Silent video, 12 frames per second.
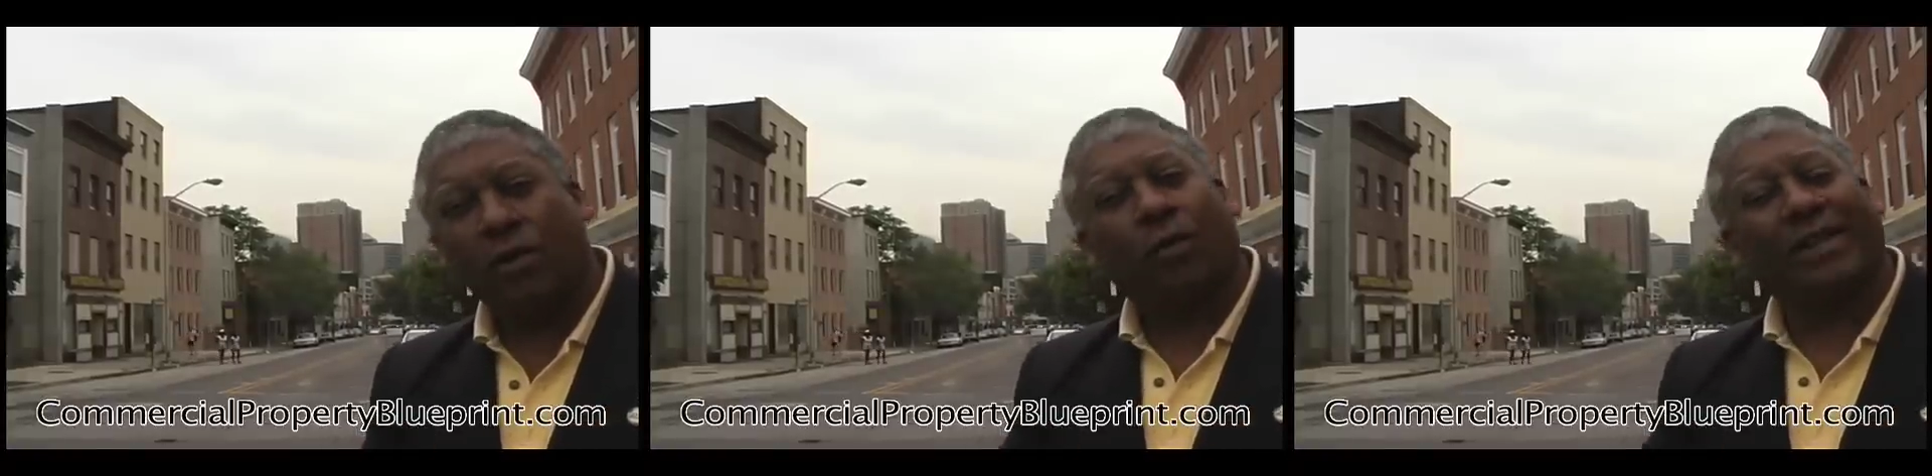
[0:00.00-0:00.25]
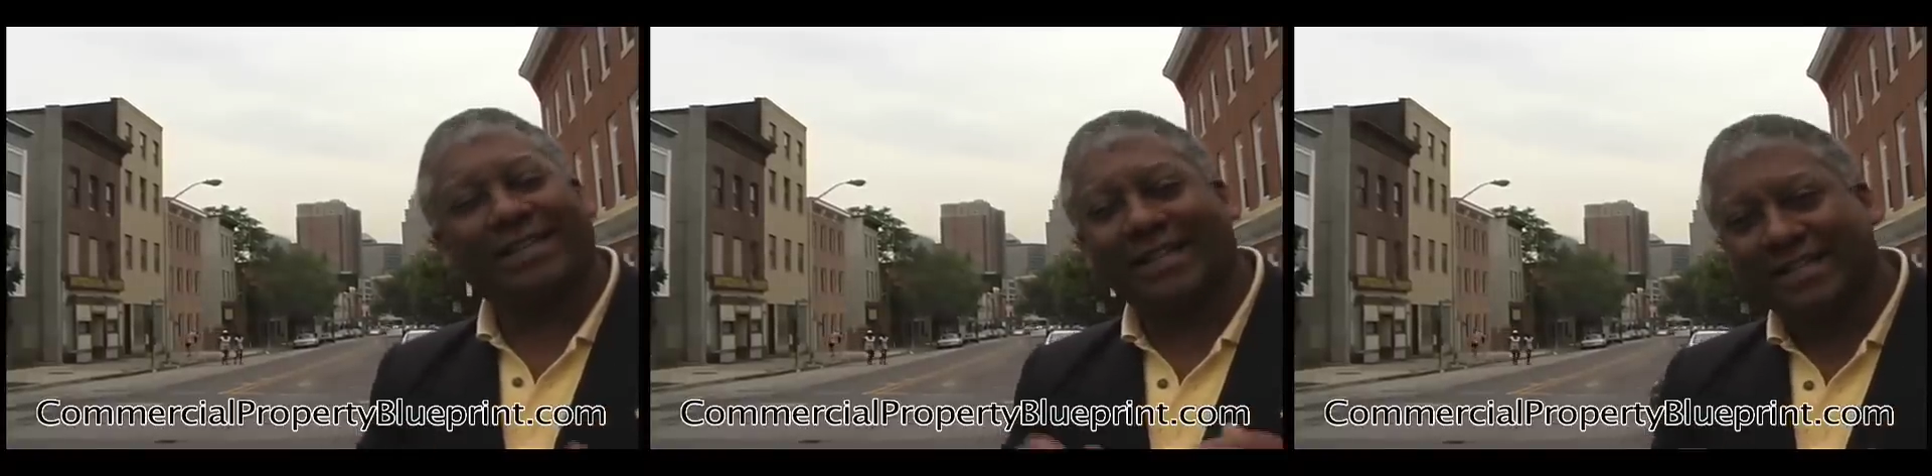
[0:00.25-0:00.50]

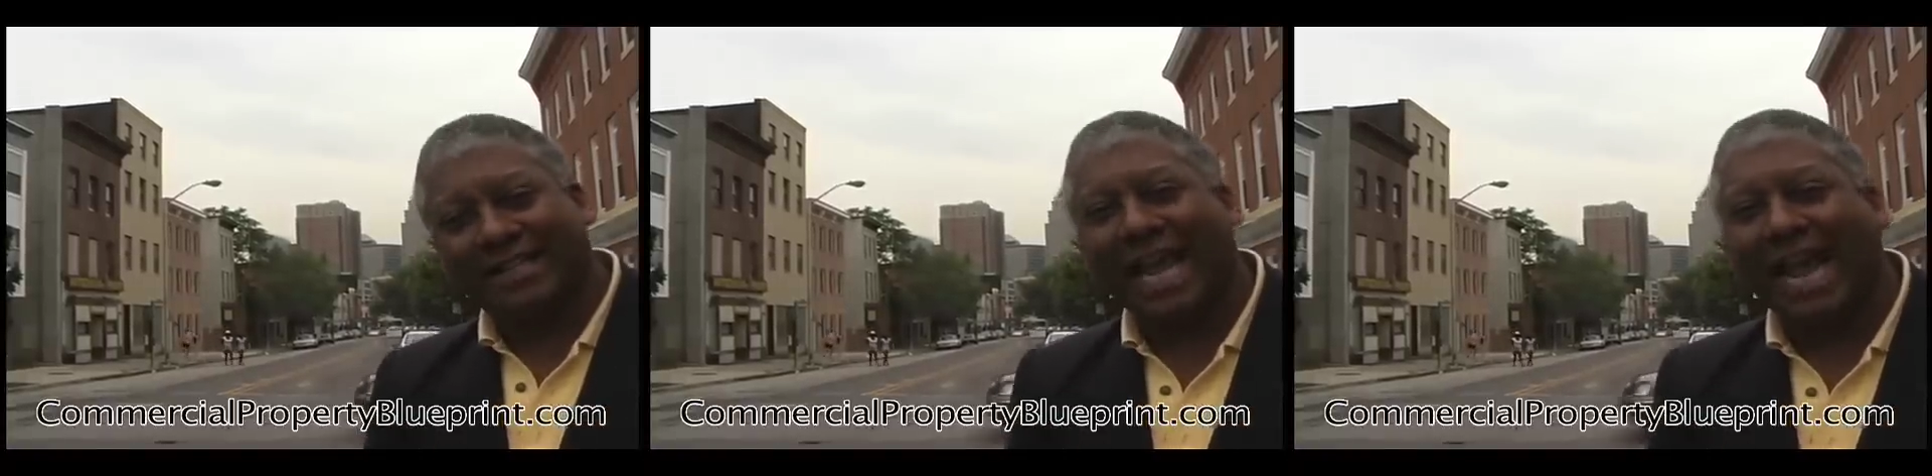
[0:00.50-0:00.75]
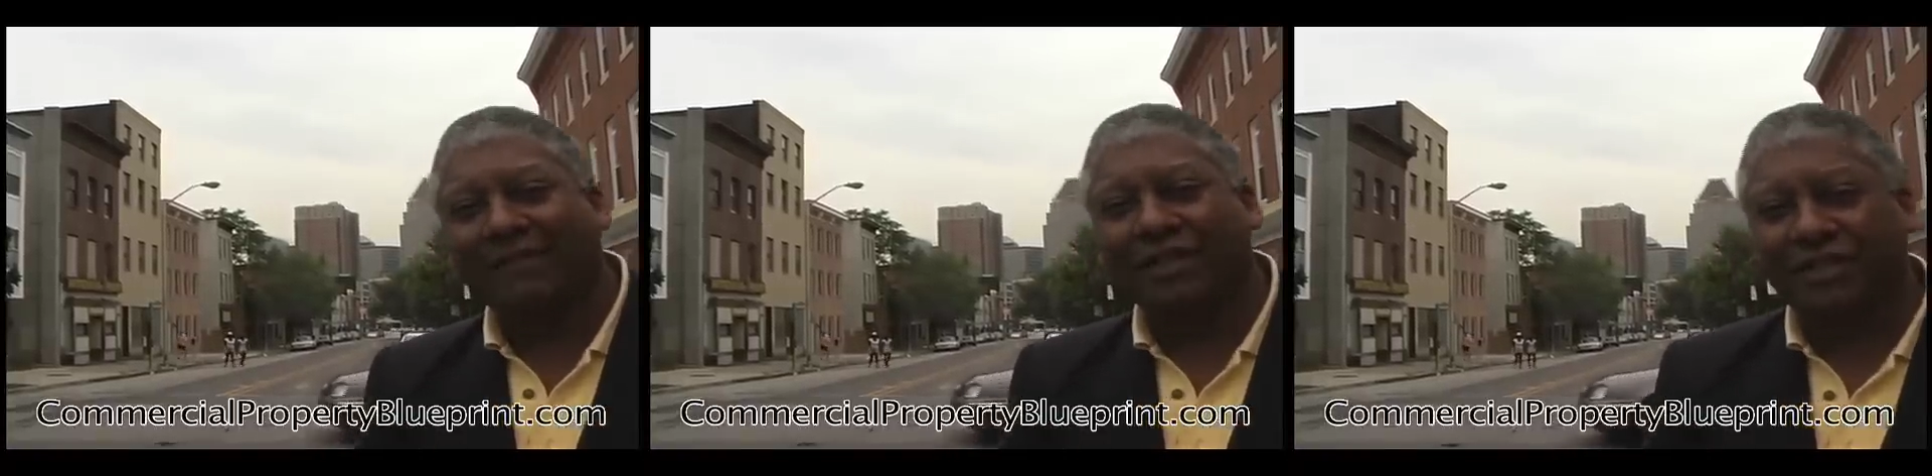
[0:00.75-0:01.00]
Well, it doesn't
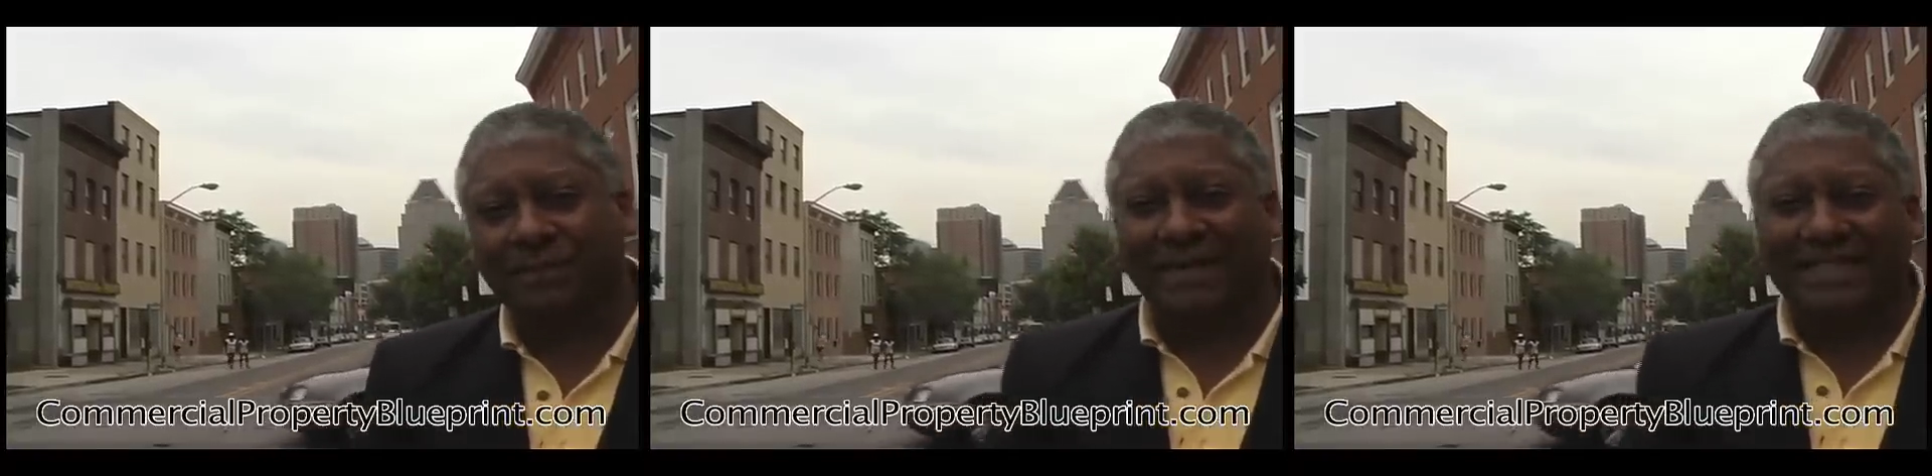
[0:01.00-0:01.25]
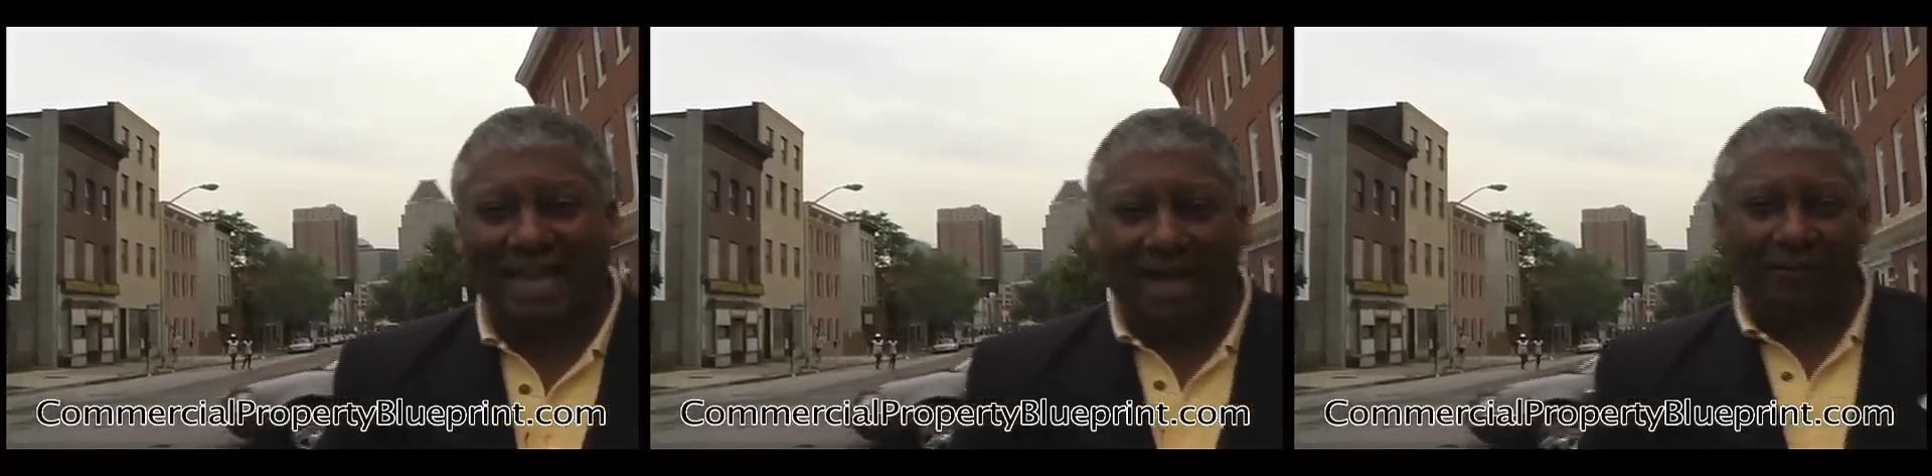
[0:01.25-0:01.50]
have to just
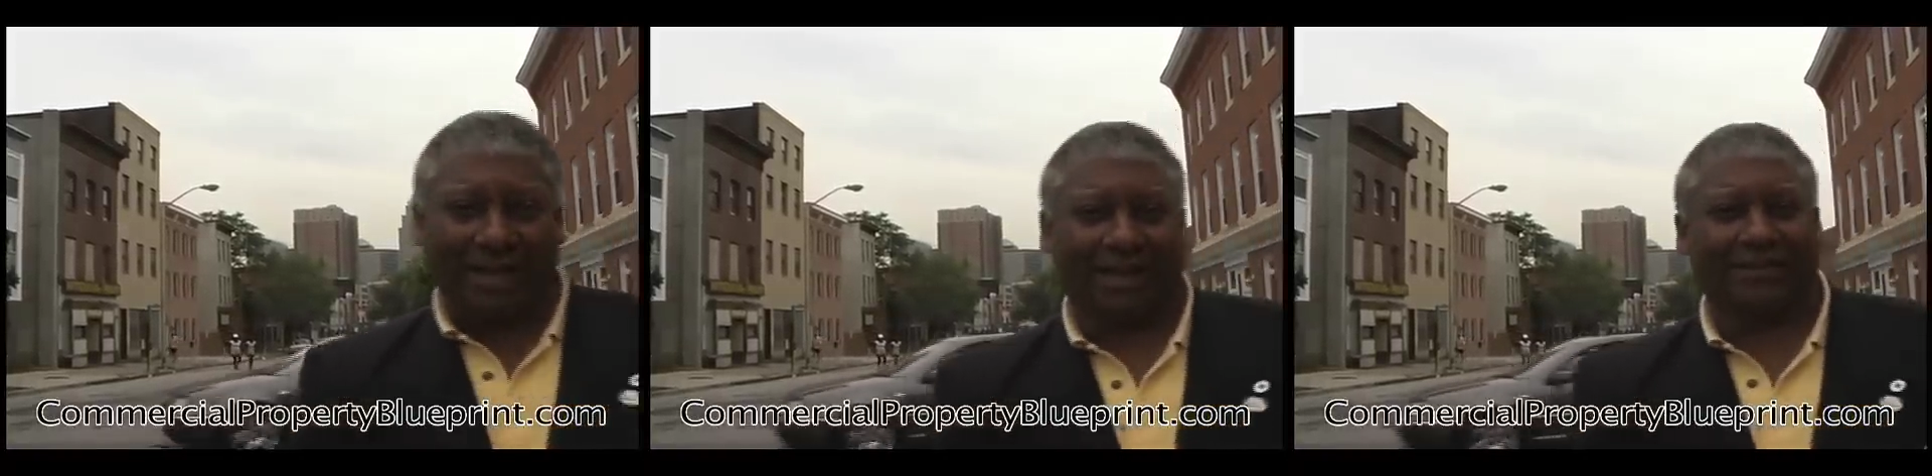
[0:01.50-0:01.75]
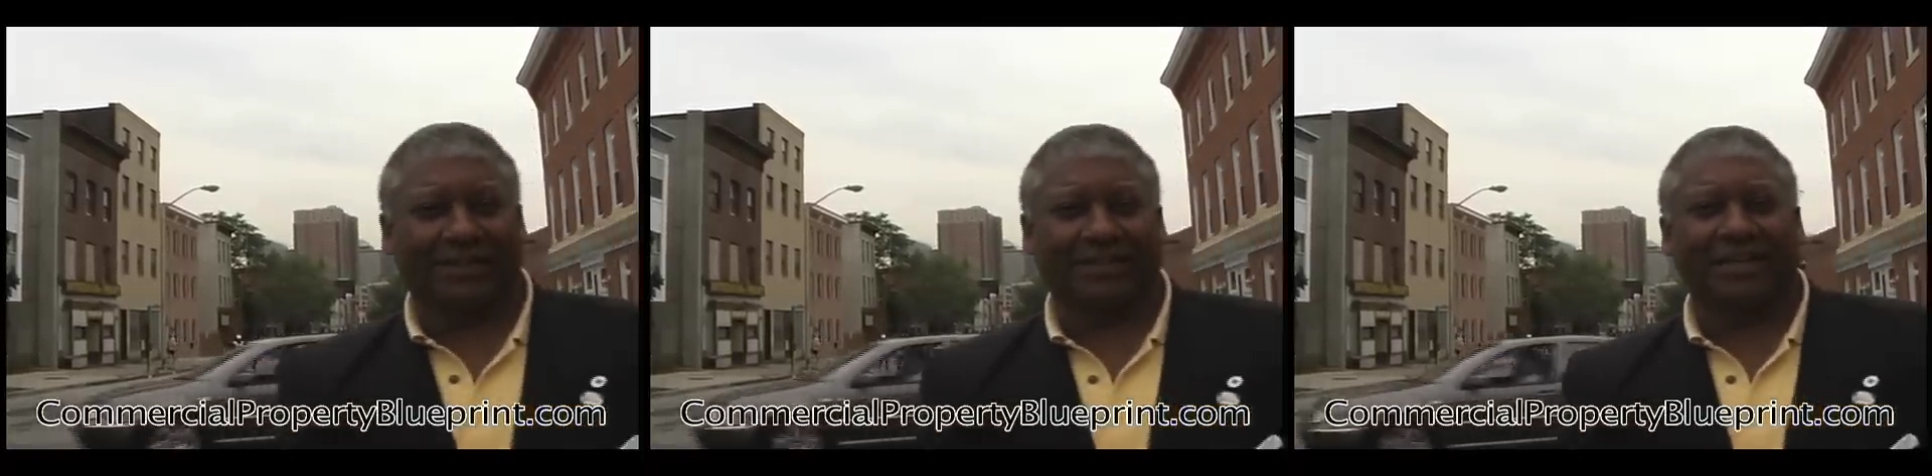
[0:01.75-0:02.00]
be
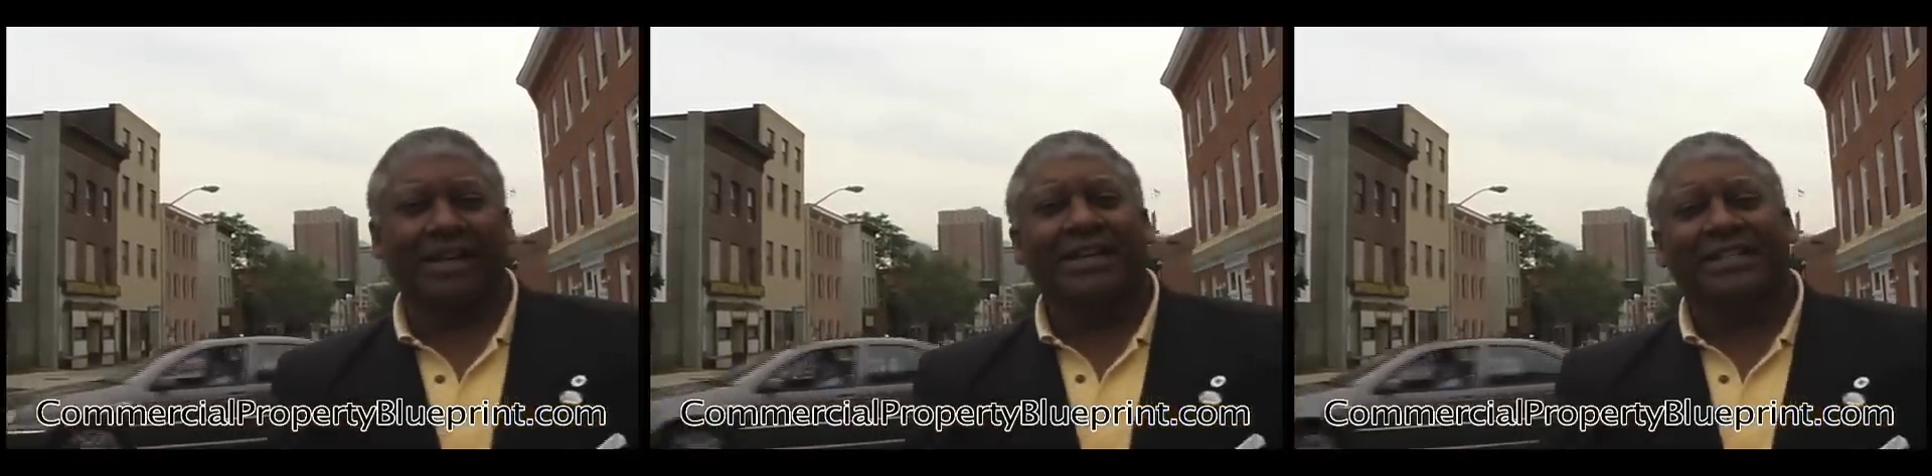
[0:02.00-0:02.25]
townhouses.